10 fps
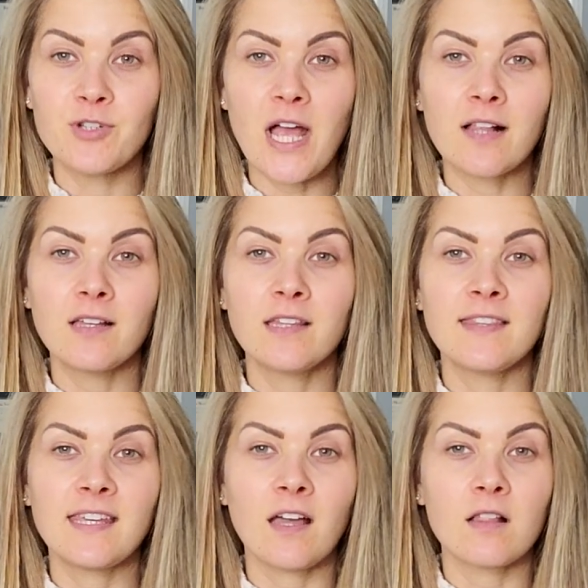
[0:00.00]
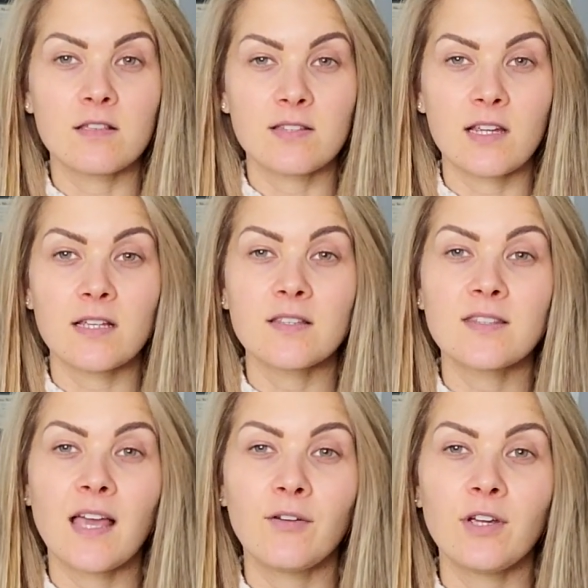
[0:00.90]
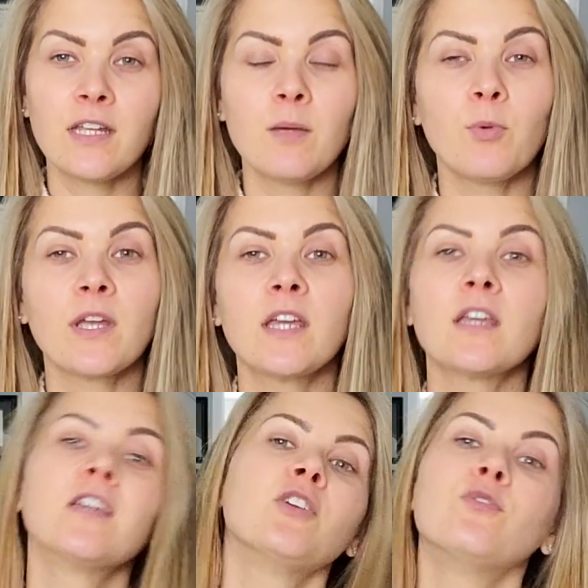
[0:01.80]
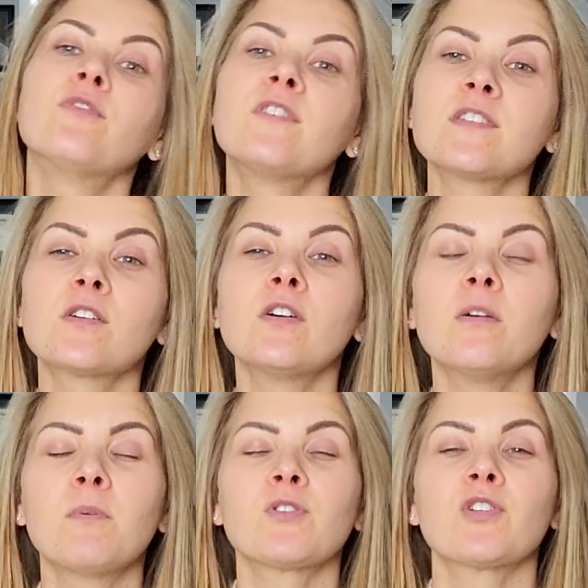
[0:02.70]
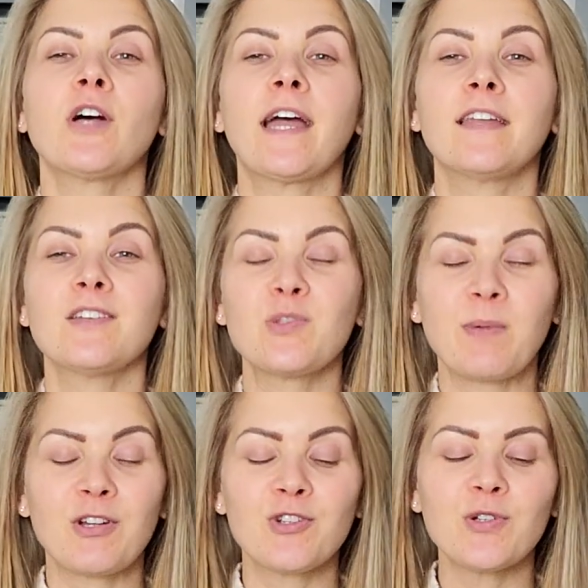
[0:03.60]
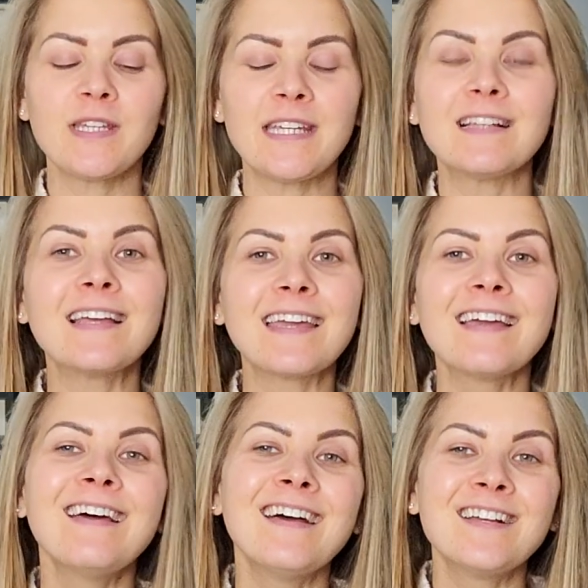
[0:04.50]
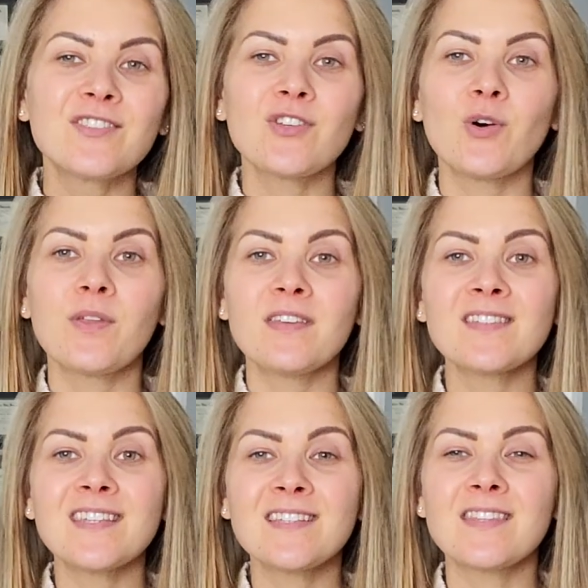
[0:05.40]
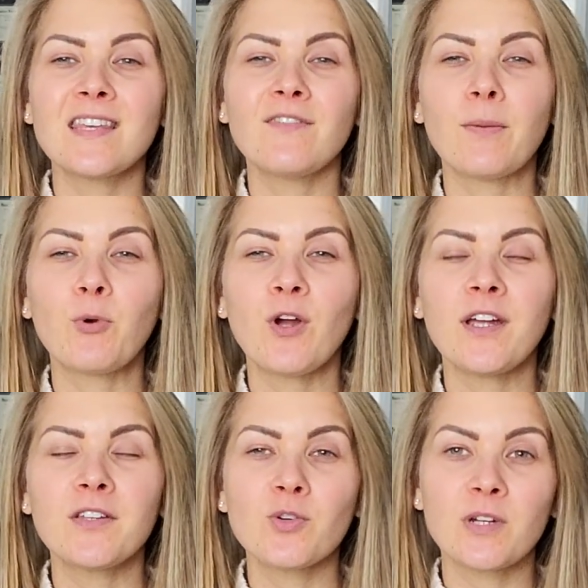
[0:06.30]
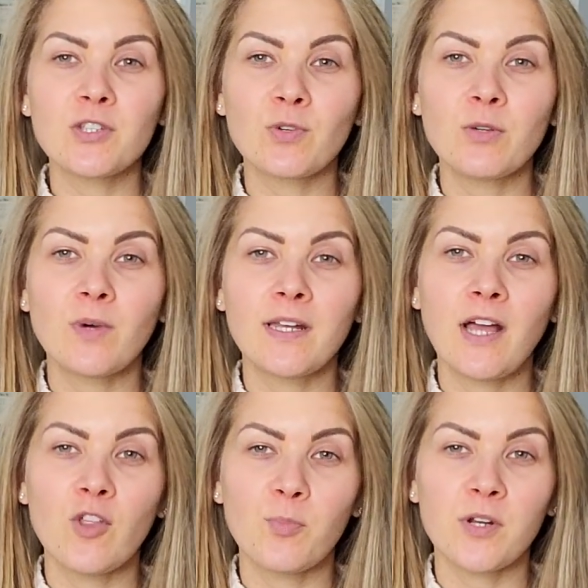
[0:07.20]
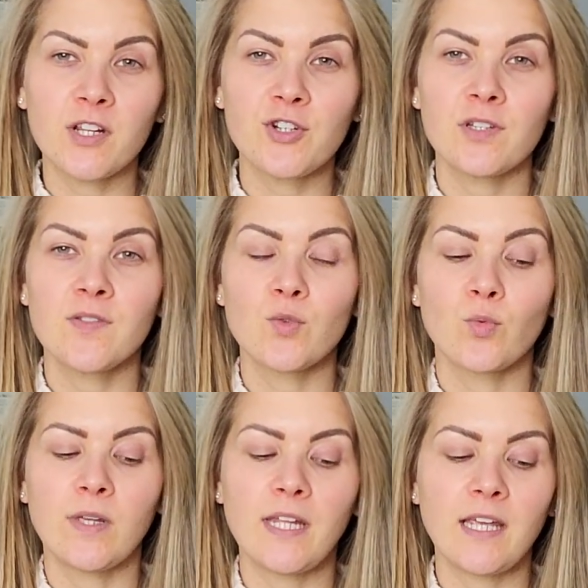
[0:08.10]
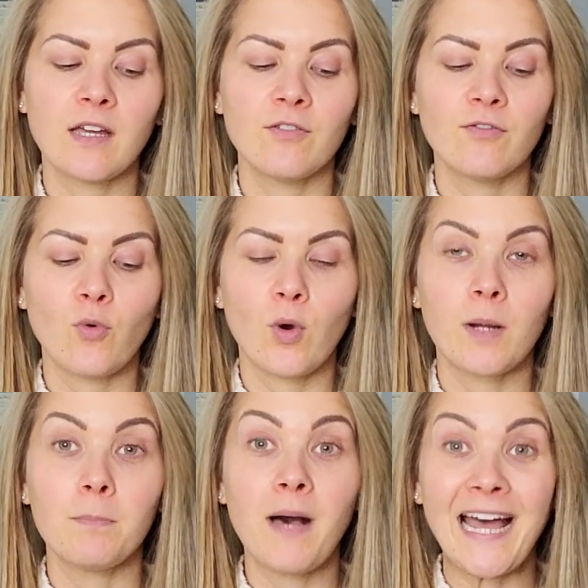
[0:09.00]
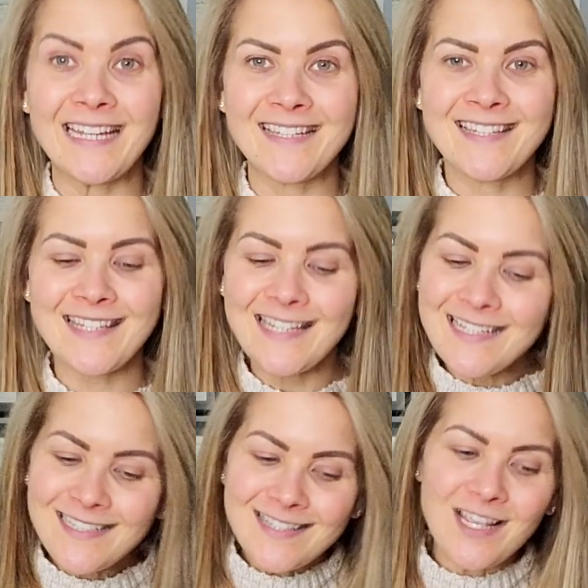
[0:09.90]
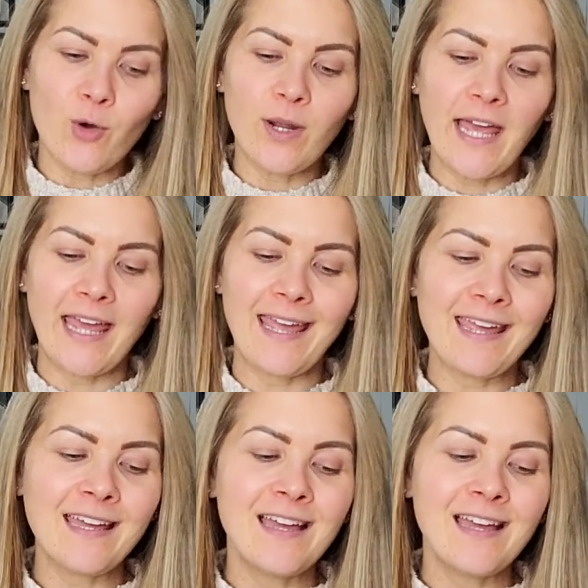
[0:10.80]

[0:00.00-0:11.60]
Jacqueline, the Holistic Siren, bringing you physical, emotional, and spiritual healing. So this is the February 2021 health predictions reading for Pisces, okay?